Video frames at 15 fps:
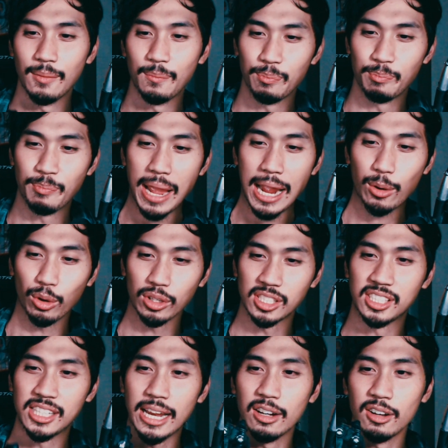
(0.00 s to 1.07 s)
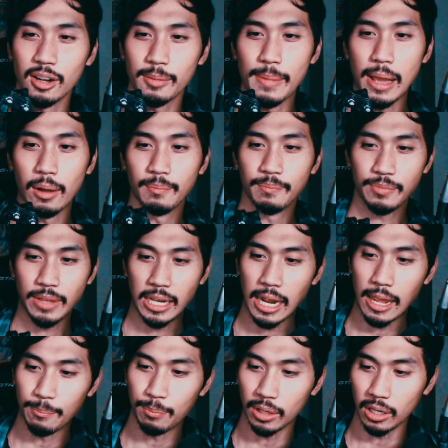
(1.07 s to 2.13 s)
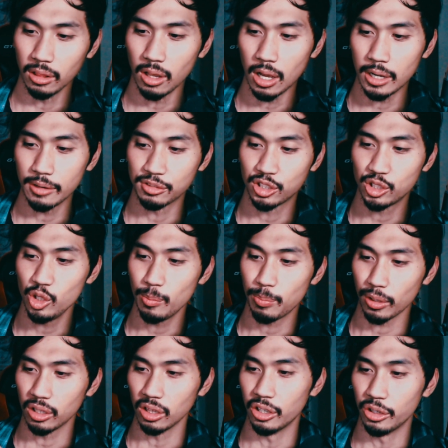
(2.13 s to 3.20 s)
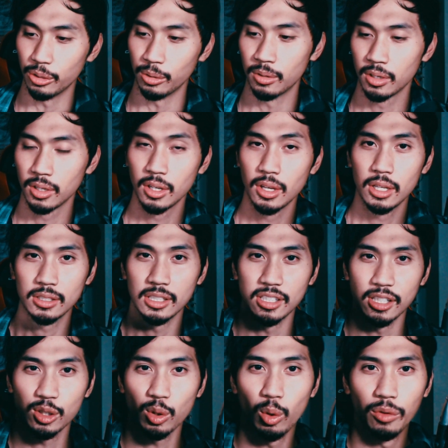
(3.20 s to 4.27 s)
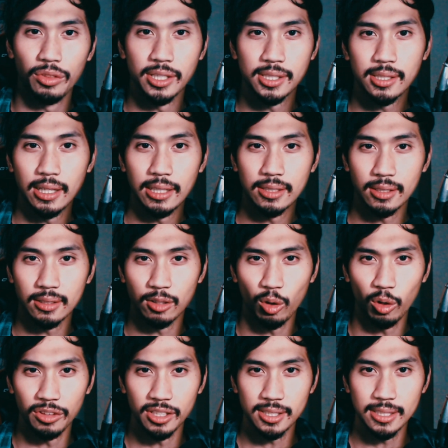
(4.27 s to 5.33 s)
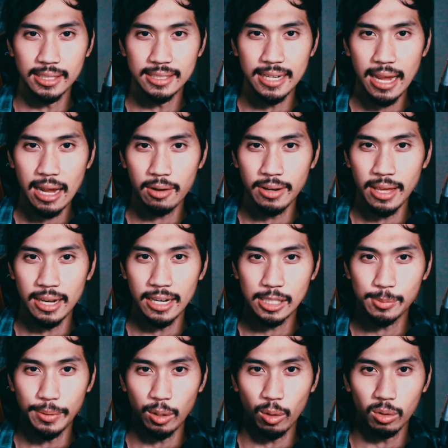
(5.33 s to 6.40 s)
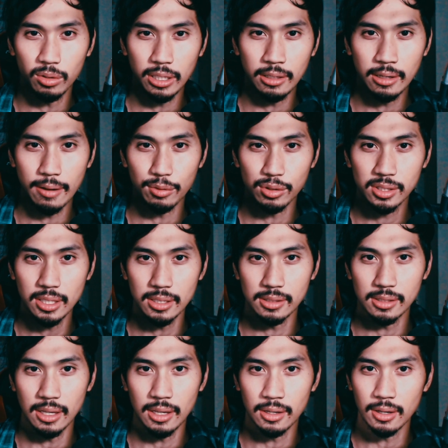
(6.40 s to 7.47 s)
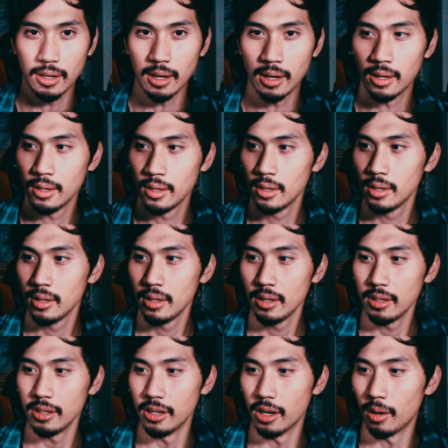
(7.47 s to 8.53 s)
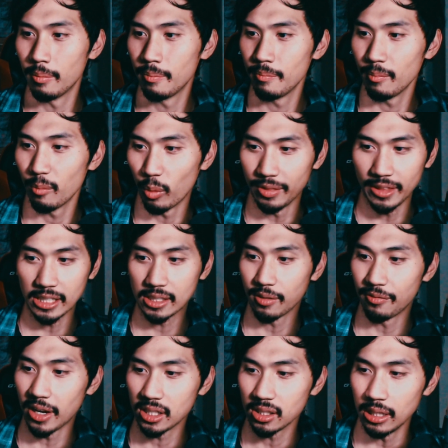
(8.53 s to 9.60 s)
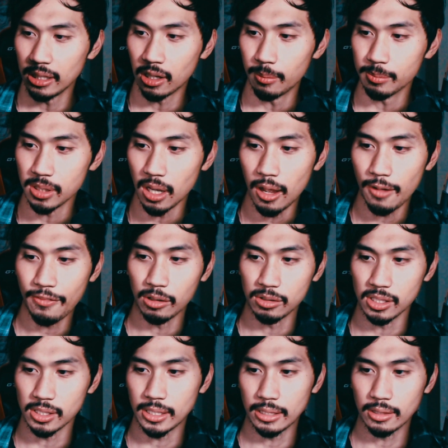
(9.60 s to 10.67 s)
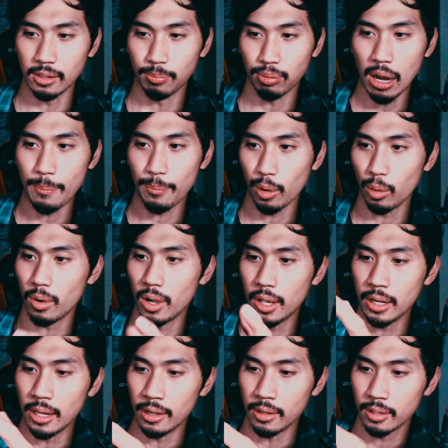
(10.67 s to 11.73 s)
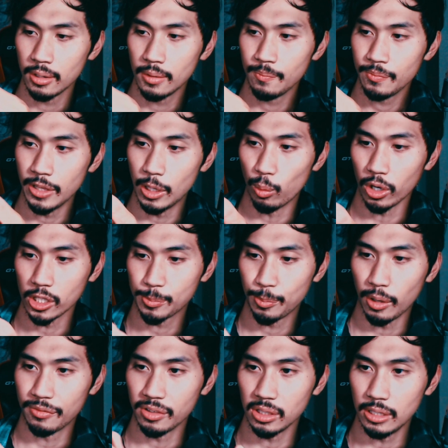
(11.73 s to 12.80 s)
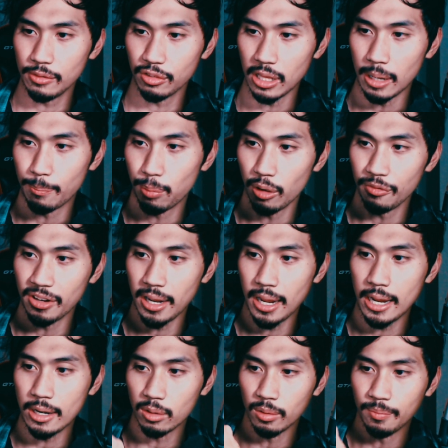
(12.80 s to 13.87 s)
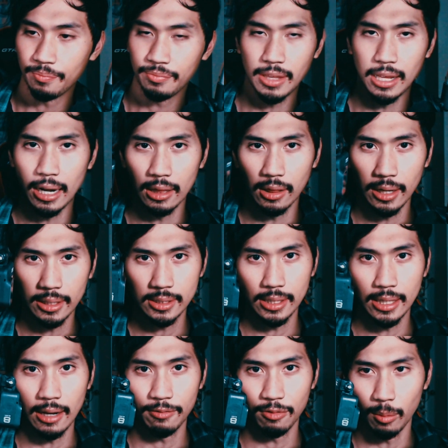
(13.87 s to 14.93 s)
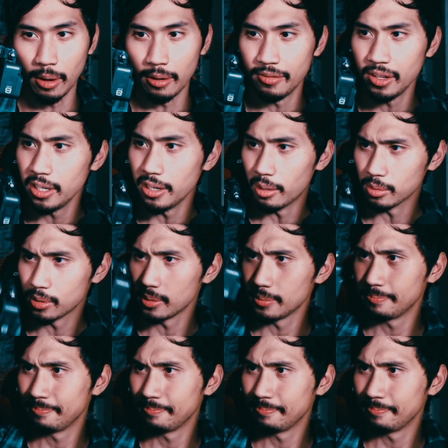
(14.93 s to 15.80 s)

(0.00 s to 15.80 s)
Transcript: backwards J-hook mount, and I put a lot of super glue to just hold this thing down, and it's been holding ever since. And you know, when this eventually comes off, I'll just get the proper one, and it works perfectly for that perfect angle that I like to get for my videos.